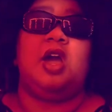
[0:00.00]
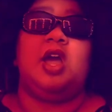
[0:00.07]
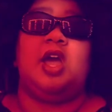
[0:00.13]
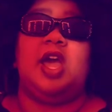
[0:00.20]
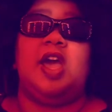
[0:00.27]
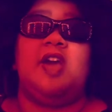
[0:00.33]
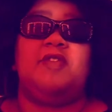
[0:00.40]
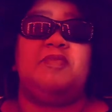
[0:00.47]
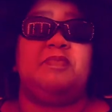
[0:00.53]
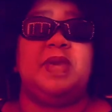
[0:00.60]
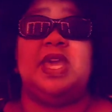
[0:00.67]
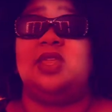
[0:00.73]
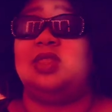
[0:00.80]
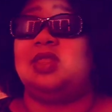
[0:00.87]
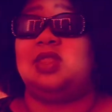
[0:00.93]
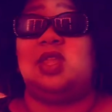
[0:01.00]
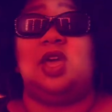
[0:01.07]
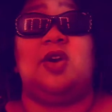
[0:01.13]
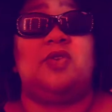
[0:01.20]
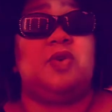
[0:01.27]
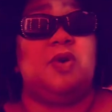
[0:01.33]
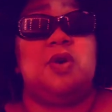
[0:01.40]
have been,
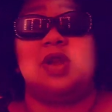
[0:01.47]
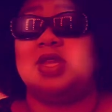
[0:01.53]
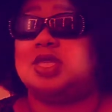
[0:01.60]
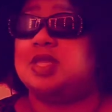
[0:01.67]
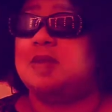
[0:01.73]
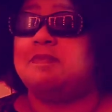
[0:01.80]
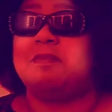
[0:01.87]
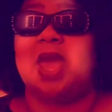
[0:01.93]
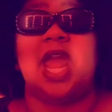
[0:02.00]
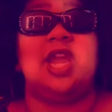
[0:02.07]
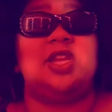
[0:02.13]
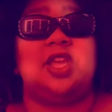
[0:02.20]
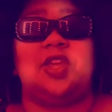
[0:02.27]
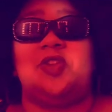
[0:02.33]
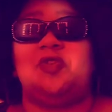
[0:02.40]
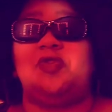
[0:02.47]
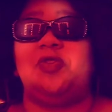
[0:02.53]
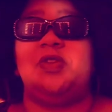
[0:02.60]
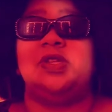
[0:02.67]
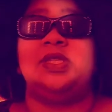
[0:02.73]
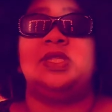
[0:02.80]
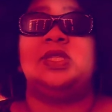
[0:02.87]
of course, the main
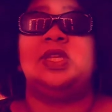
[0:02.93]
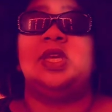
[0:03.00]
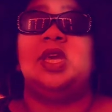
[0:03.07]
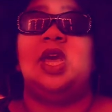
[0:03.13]
influence